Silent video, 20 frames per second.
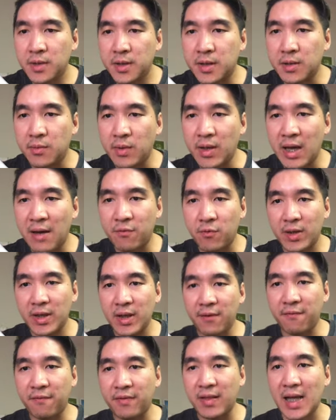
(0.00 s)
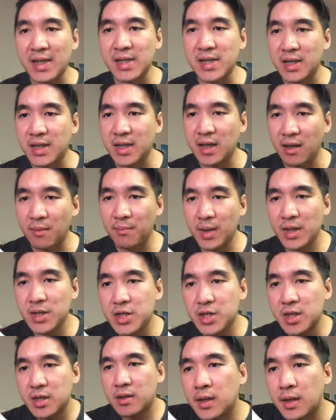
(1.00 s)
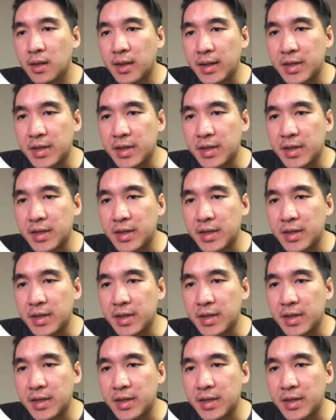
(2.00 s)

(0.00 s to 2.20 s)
So we have already flattened the image.